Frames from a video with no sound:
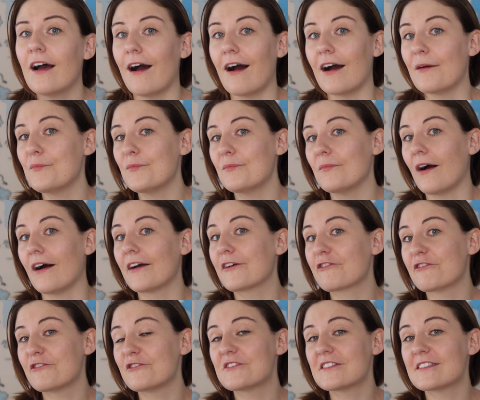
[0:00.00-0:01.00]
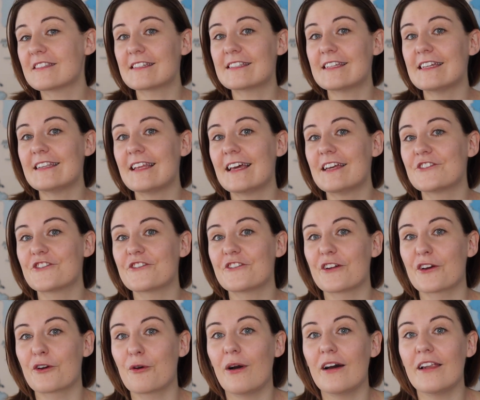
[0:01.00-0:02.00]
I cruised as a teenager
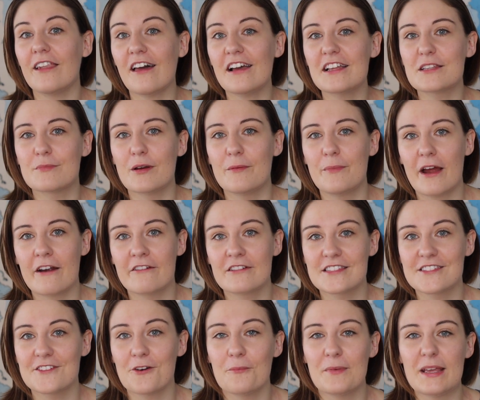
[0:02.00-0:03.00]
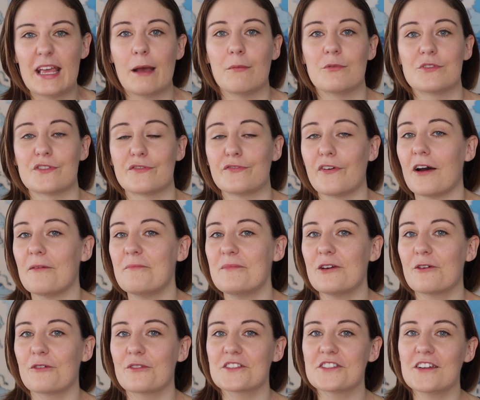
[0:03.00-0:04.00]
and I quite liked my parents not being able to find
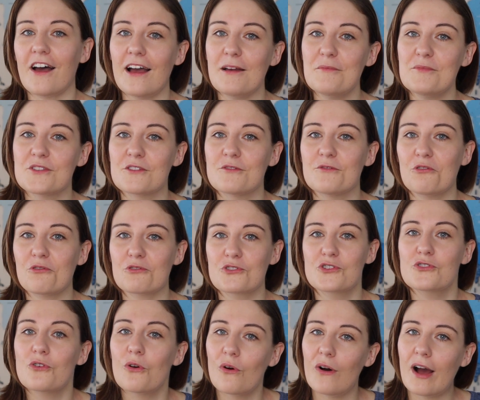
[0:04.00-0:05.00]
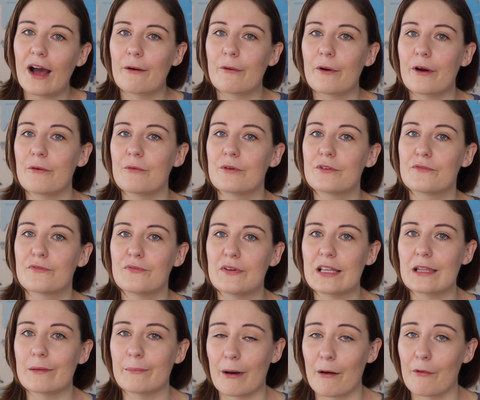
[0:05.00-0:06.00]
me all the time, so not sure how I would
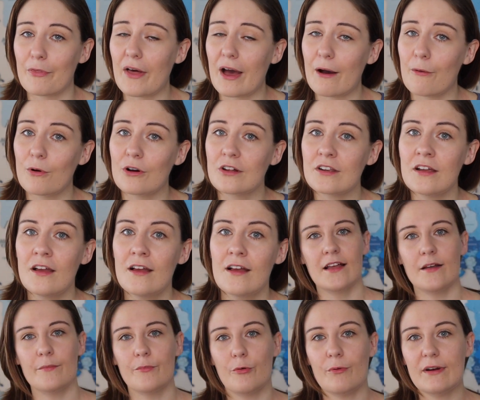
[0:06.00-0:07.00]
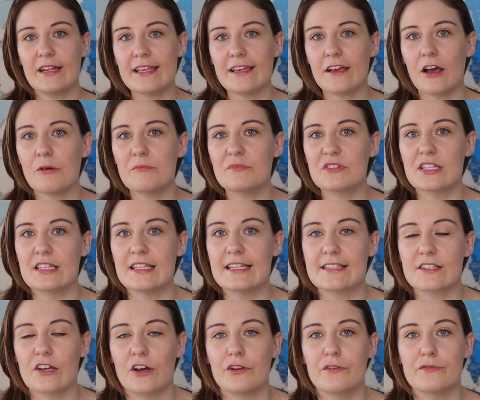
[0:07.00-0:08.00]
feel about that one. But when it comes to
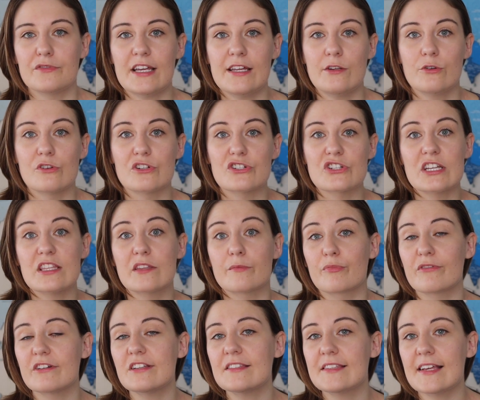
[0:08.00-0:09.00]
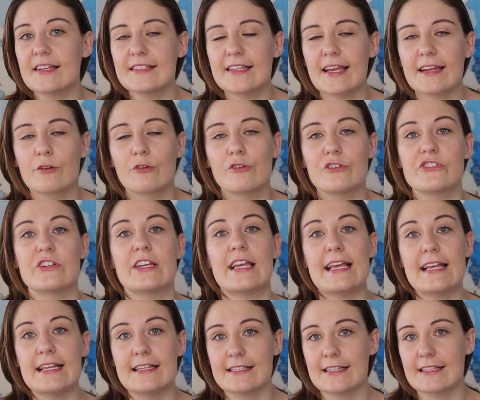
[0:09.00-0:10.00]
this kind of technology, the Princess technology
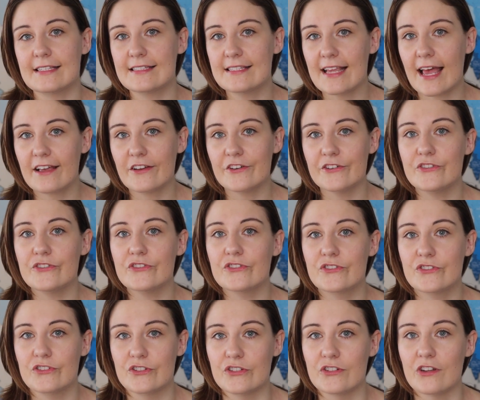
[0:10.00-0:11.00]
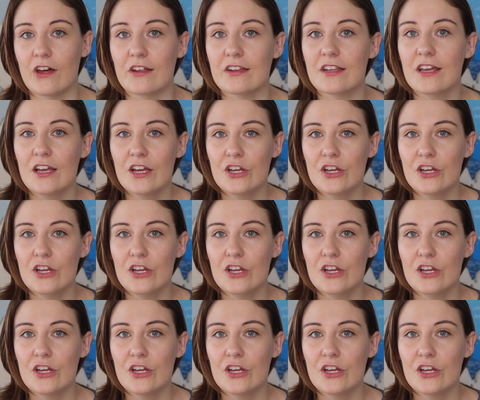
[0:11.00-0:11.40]
is second to none.